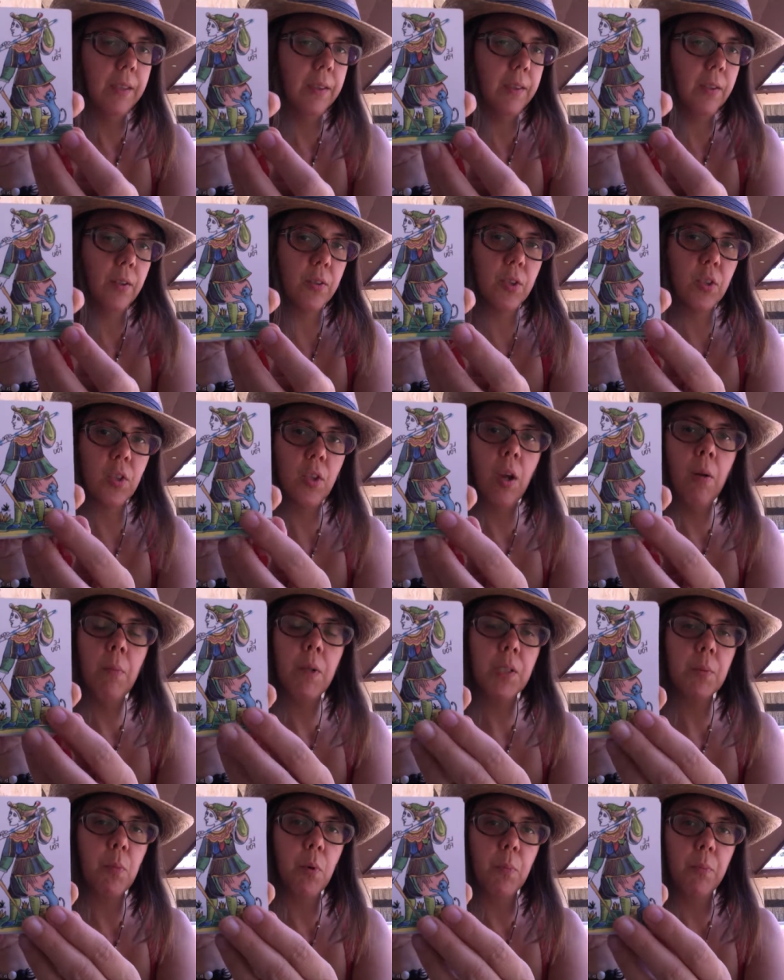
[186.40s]
they're so
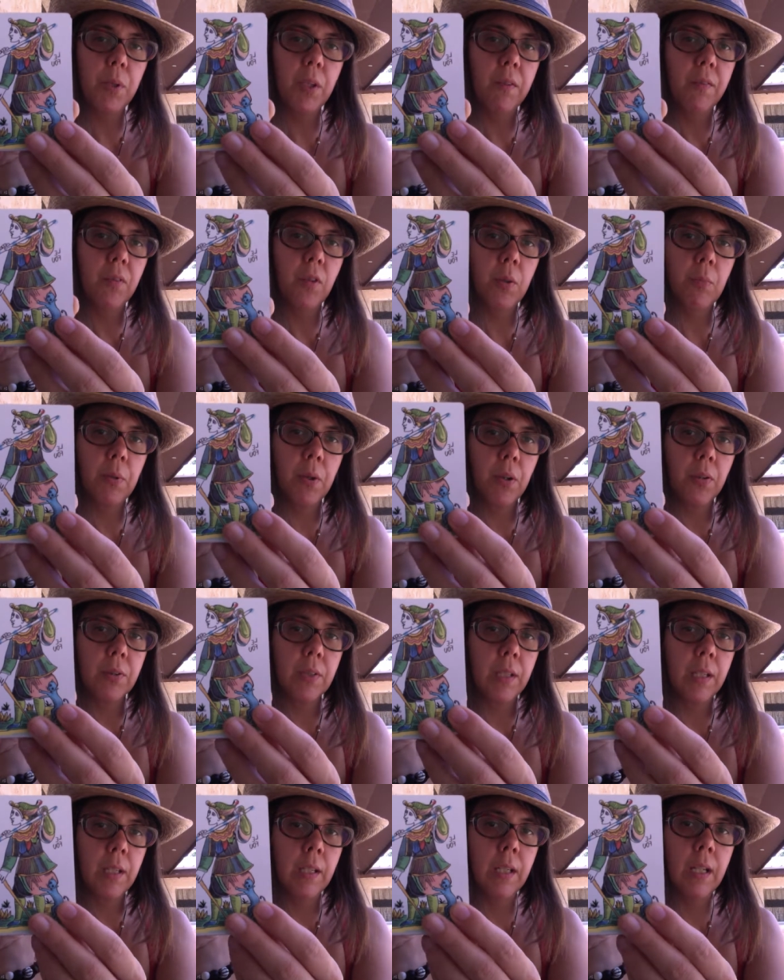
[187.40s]
much more beautiful in
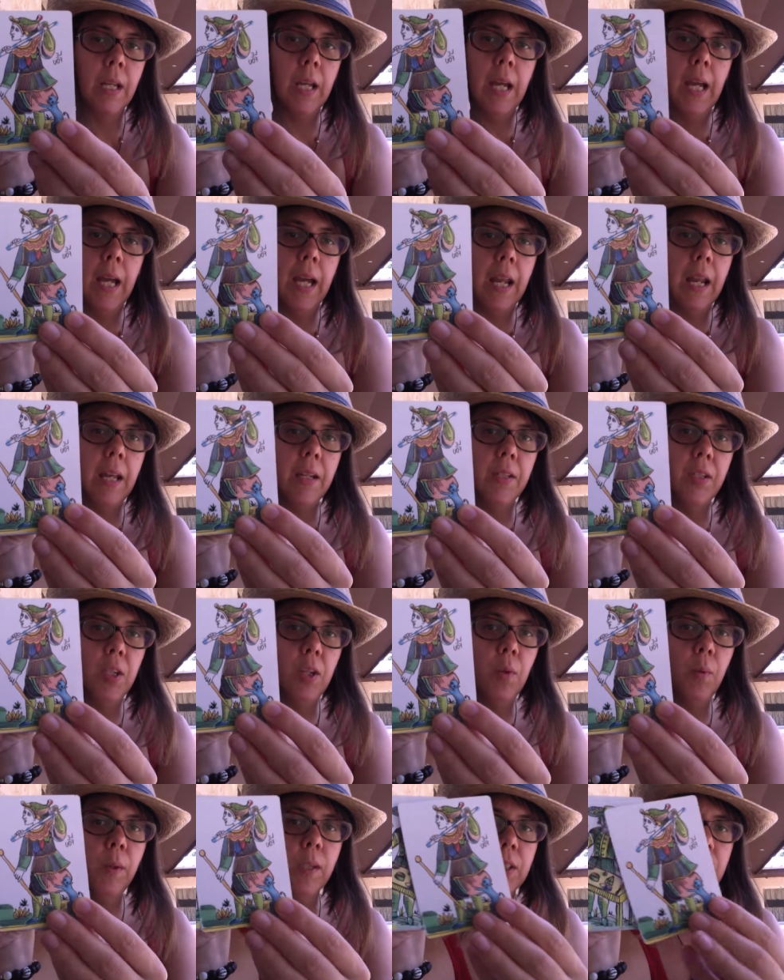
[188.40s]
person. And I
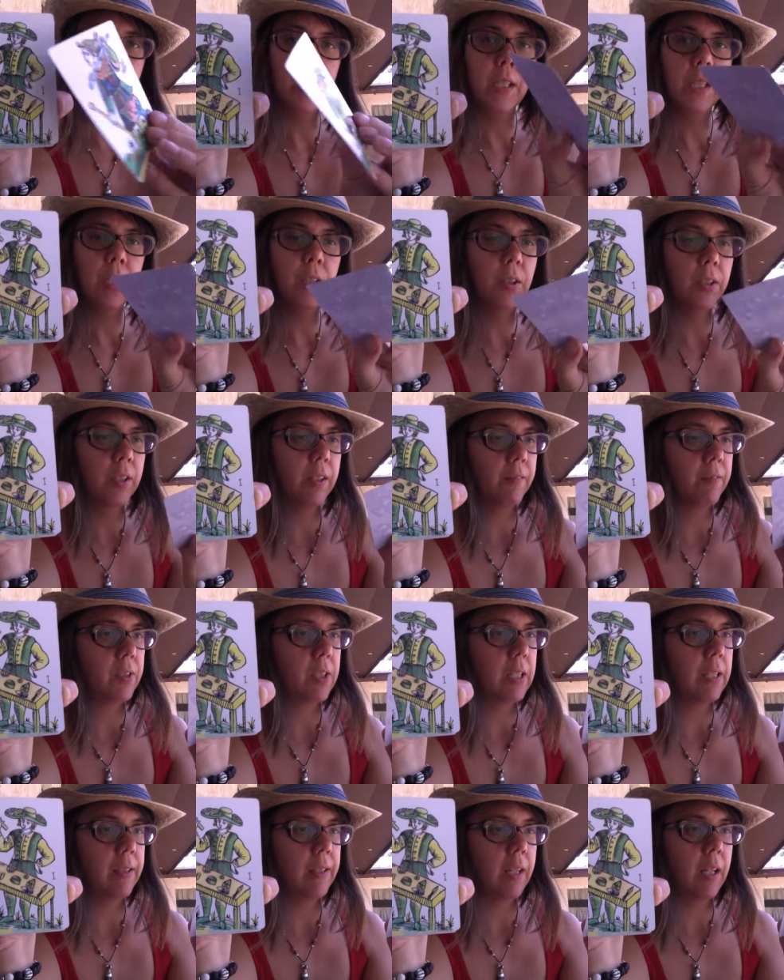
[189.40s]
do wish that you could have
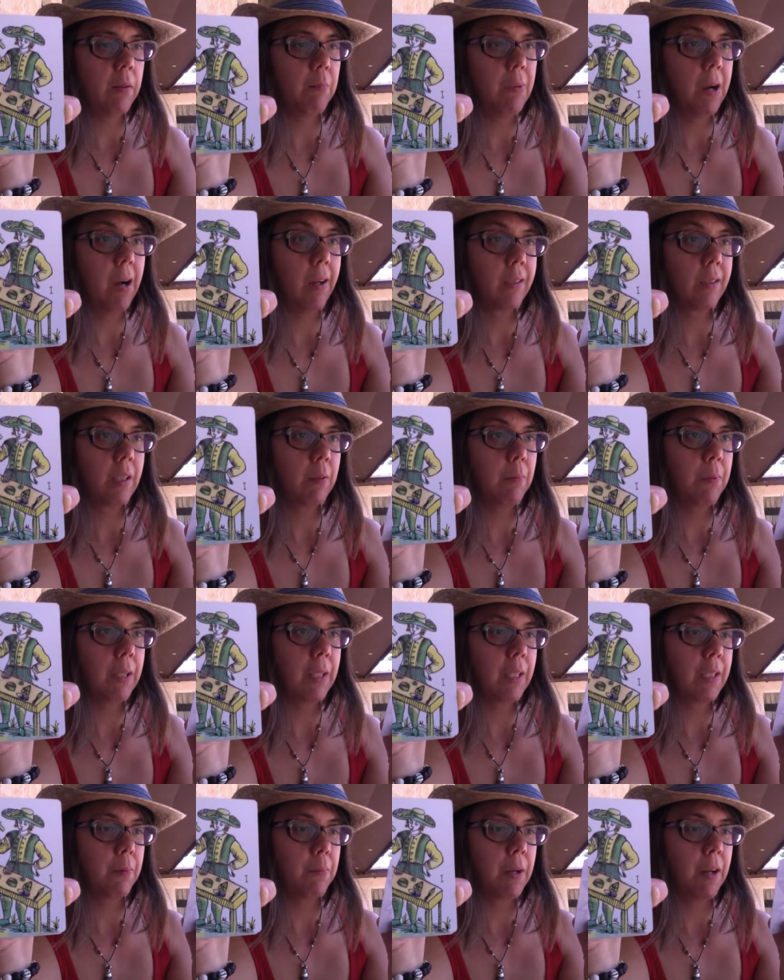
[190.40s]
seen the unboxing,
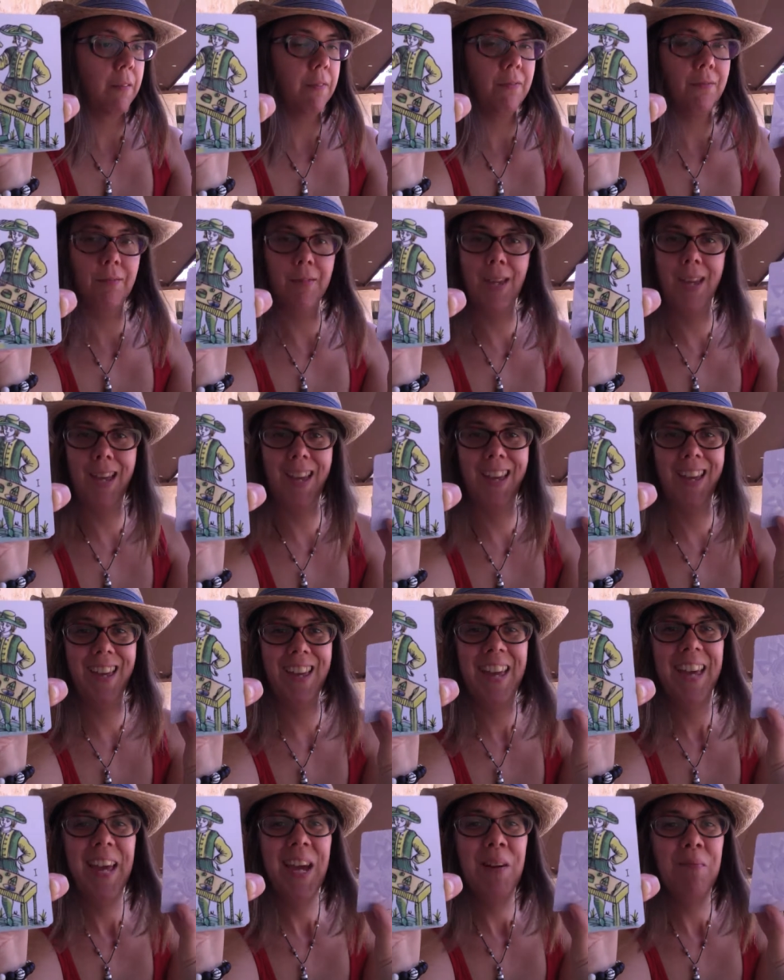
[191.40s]
because my
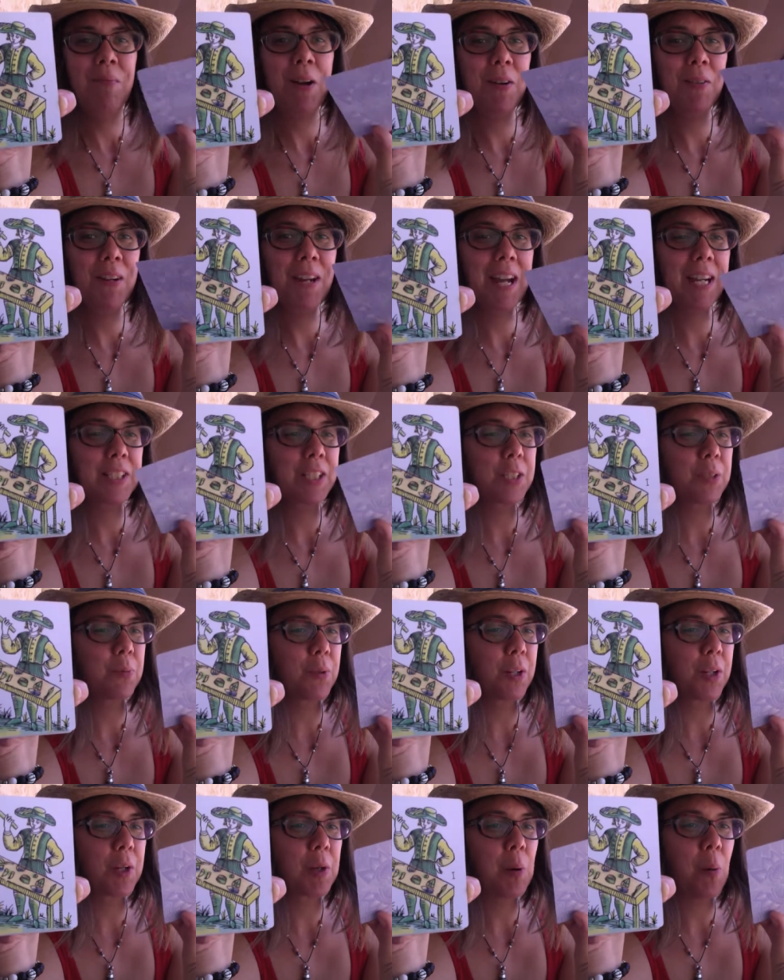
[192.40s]
my reactions
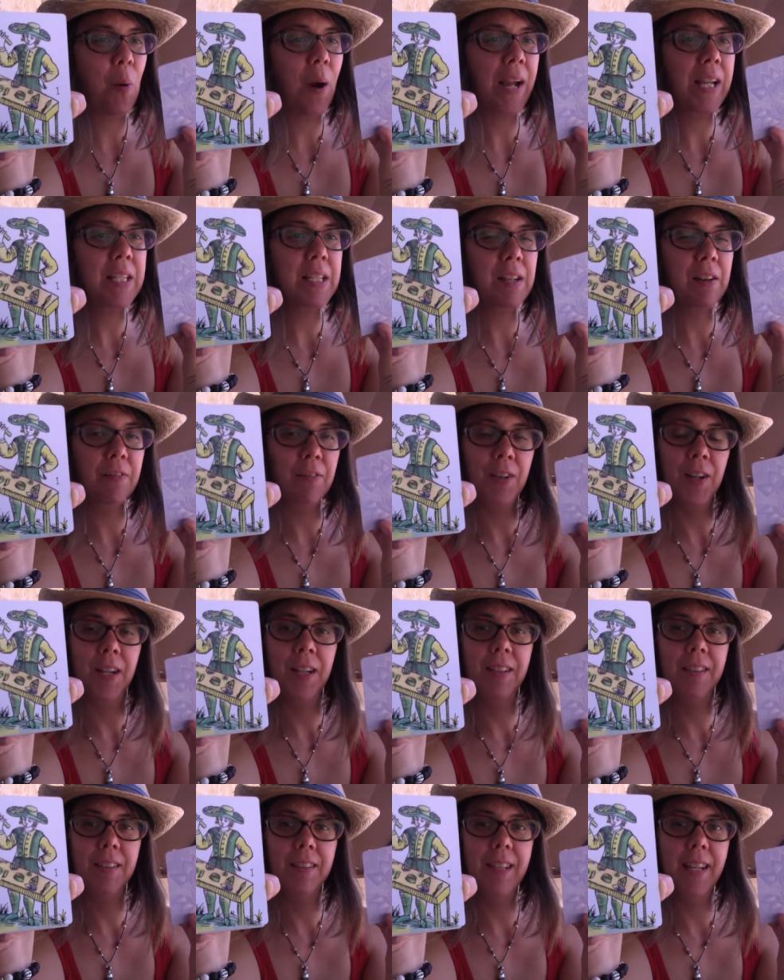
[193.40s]
were quite
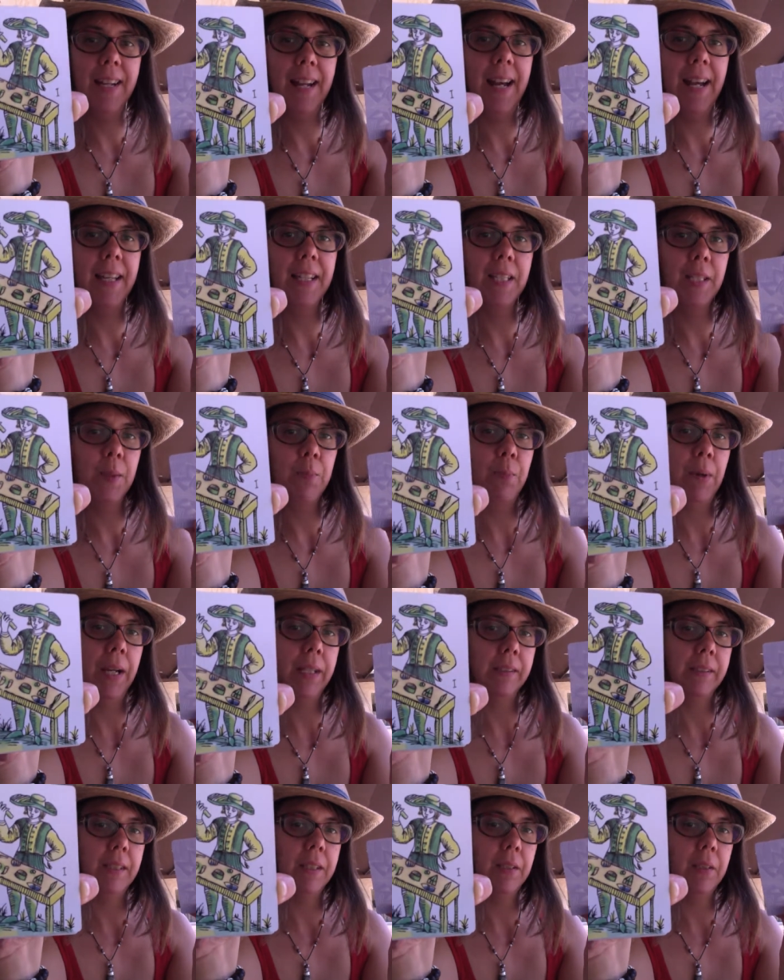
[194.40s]
different than I
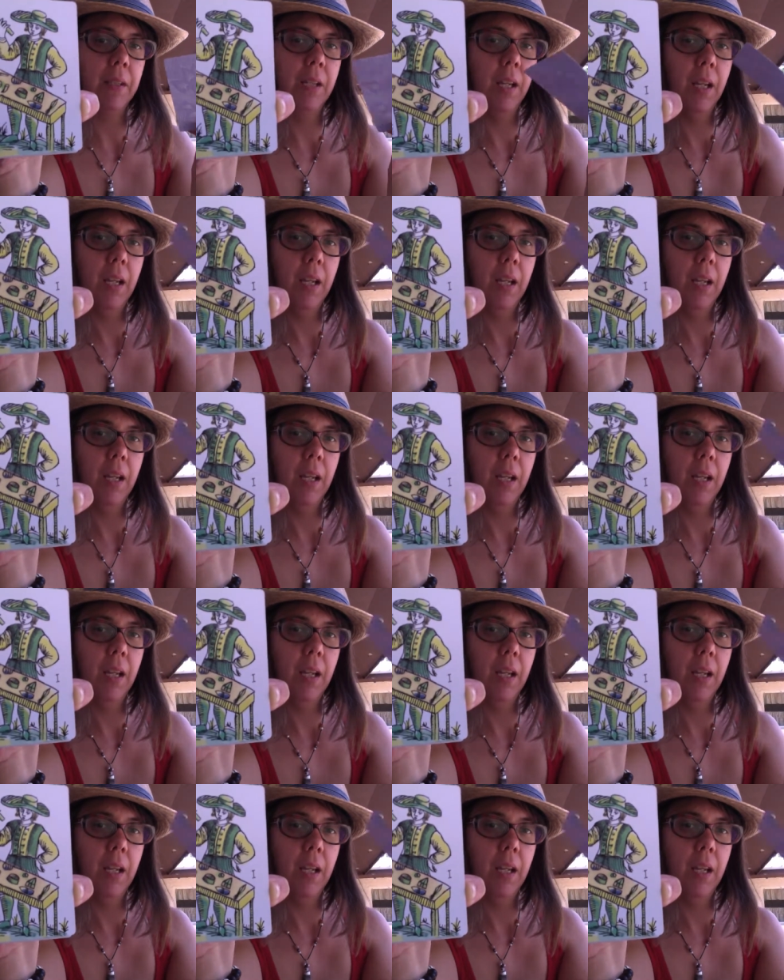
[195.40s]
expected,